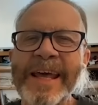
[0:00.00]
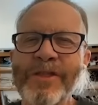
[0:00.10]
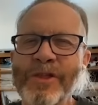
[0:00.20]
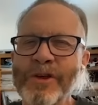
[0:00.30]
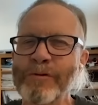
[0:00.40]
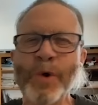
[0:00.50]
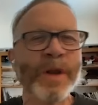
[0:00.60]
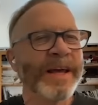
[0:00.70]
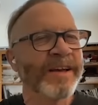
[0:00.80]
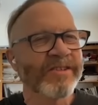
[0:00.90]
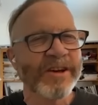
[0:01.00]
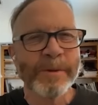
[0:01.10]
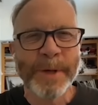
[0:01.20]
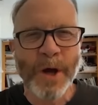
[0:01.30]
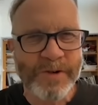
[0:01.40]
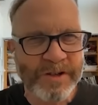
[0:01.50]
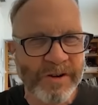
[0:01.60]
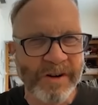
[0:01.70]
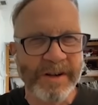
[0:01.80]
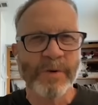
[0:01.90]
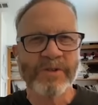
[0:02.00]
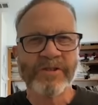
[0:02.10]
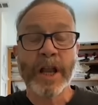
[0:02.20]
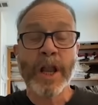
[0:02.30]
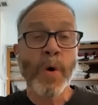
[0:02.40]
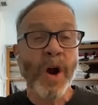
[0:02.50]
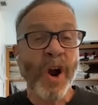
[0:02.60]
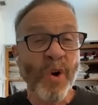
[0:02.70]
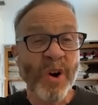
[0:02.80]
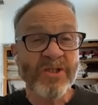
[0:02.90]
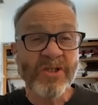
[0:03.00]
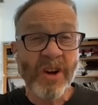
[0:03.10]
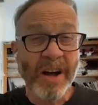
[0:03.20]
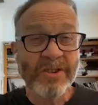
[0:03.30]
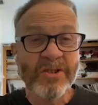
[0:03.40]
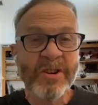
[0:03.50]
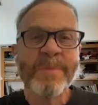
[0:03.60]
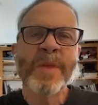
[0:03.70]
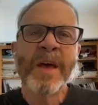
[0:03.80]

the ruling is going to be overturned. It was a lower court judge.